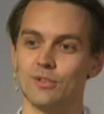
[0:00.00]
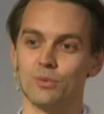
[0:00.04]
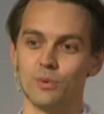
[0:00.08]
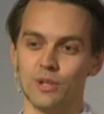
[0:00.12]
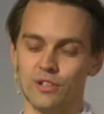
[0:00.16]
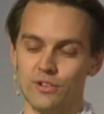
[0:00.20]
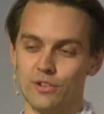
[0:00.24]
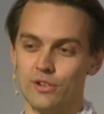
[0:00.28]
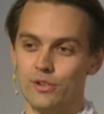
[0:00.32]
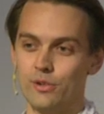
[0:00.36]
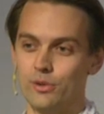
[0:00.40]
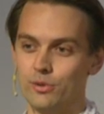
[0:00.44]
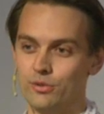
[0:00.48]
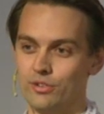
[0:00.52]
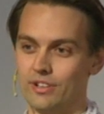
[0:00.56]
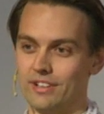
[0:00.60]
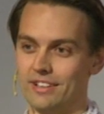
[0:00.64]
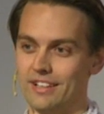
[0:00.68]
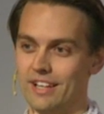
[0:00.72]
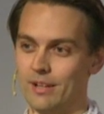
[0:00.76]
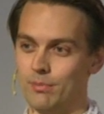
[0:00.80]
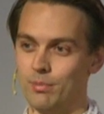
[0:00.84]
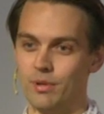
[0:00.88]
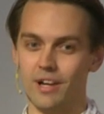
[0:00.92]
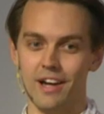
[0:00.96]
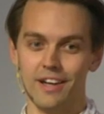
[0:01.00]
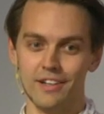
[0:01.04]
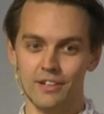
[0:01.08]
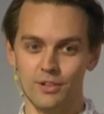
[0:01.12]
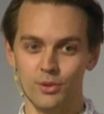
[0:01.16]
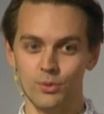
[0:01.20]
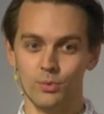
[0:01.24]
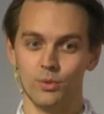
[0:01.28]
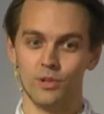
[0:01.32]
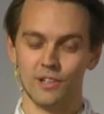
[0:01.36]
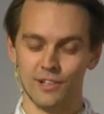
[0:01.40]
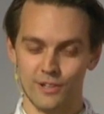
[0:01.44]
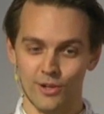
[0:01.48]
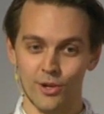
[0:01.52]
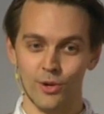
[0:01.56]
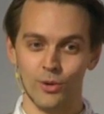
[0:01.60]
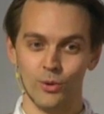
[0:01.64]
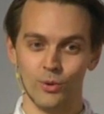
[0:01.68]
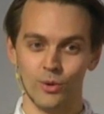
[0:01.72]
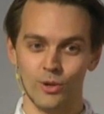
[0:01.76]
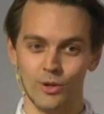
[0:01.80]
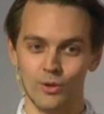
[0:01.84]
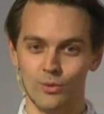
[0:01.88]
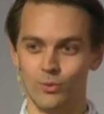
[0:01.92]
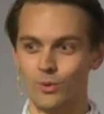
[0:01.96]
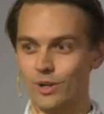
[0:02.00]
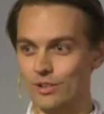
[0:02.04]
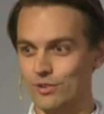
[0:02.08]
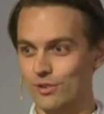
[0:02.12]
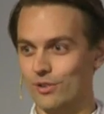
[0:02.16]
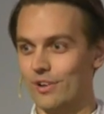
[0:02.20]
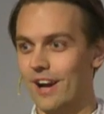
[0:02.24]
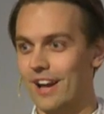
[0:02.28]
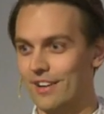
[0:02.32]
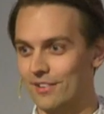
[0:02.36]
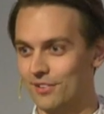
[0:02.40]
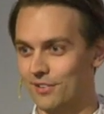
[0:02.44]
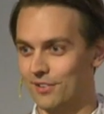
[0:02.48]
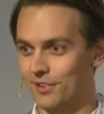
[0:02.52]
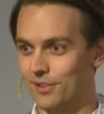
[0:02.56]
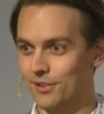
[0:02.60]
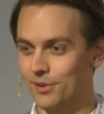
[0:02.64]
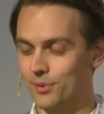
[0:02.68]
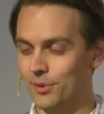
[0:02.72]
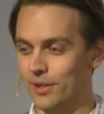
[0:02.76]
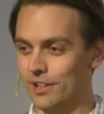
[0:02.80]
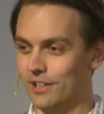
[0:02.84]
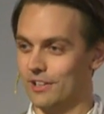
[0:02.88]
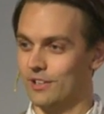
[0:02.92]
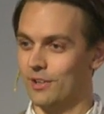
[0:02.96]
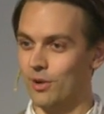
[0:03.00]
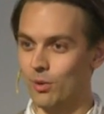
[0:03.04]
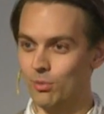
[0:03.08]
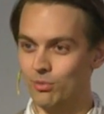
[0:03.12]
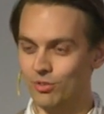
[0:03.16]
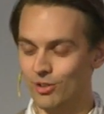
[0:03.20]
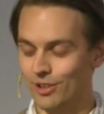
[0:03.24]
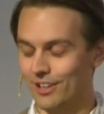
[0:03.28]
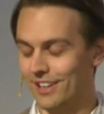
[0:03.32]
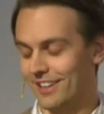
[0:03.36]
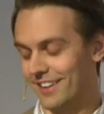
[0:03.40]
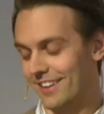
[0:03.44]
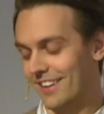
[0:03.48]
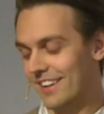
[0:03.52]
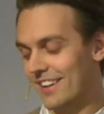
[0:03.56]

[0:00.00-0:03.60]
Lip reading: when you're using the API. You will know what you're actually doing, hopefully.